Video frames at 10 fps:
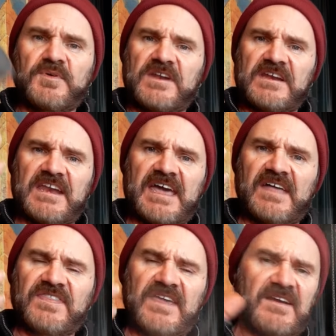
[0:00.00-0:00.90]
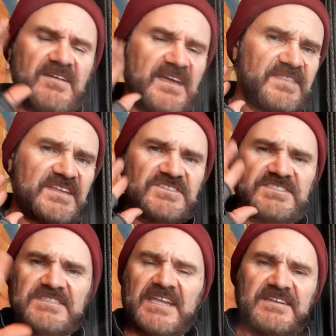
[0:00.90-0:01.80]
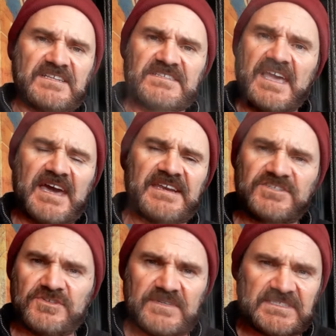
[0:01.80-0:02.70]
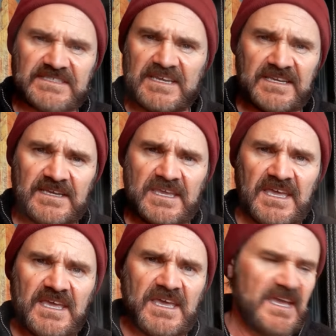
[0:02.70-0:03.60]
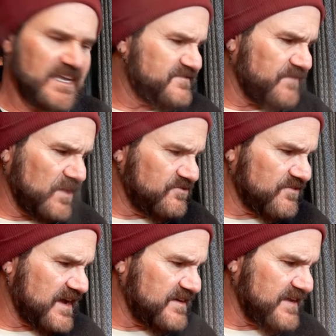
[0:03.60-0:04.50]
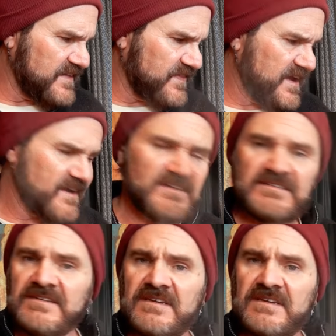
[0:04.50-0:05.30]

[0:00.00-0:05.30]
putting it out there, and then just letting it kind of do its thing. It's floating around out there.